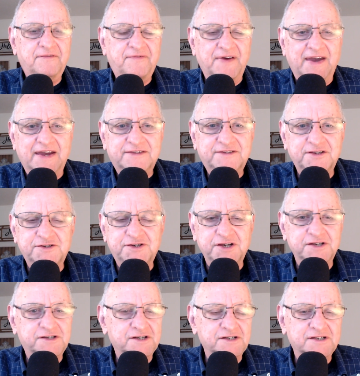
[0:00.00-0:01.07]
the fact that
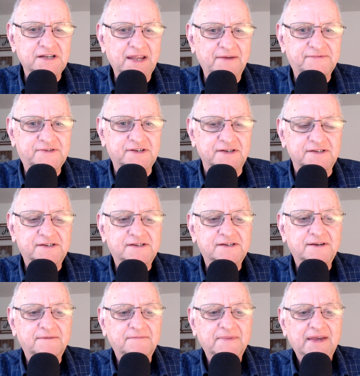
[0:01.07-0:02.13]
Jesus loves
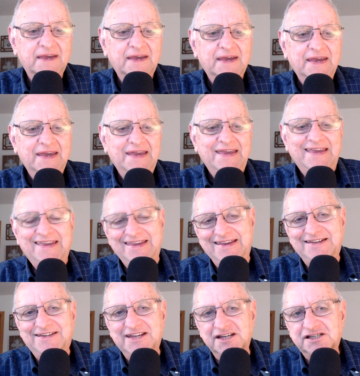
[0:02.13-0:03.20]
us.
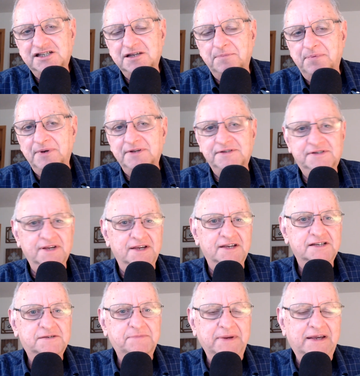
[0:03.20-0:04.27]
He disciplines
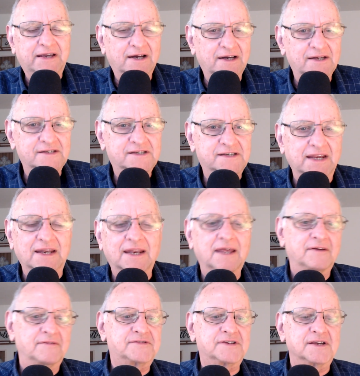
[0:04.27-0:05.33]
us because he
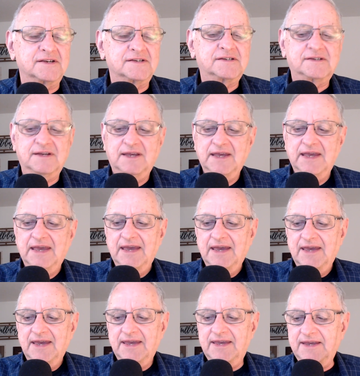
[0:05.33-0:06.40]
loves us.
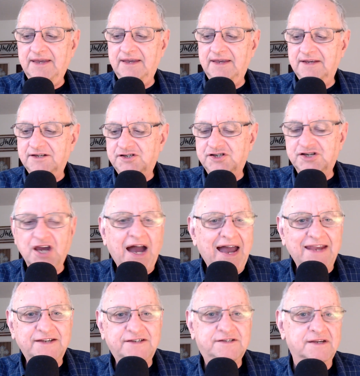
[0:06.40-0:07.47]
He
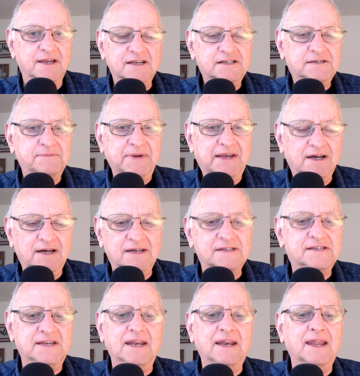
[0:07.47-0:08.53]
chides us
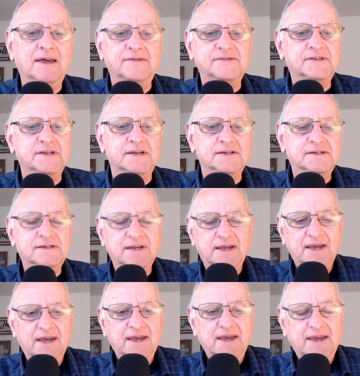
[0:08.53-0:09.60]
because he loves us.
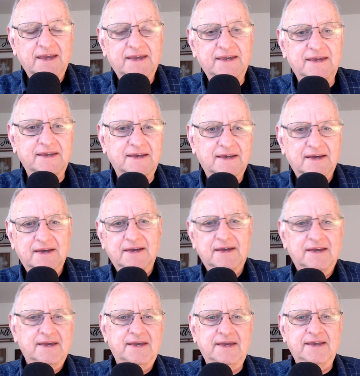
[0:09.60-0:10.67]
He
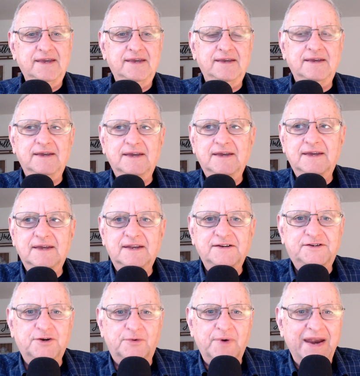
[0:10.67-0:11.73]
he
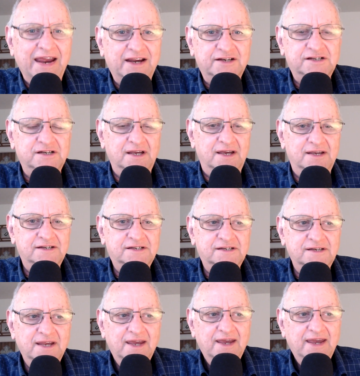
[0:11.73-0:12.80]
directs
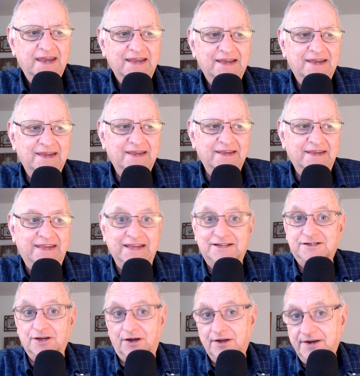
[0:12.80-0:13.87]
us. He
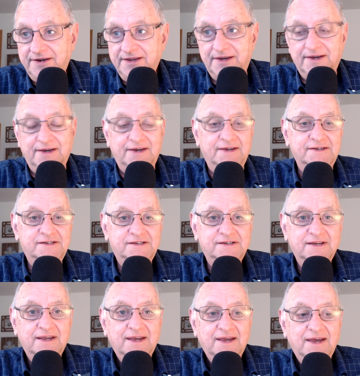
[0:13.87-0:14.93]
gets on to
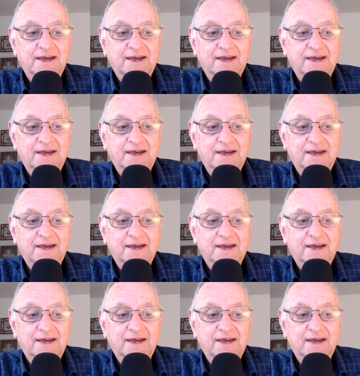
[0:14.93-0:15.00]
us,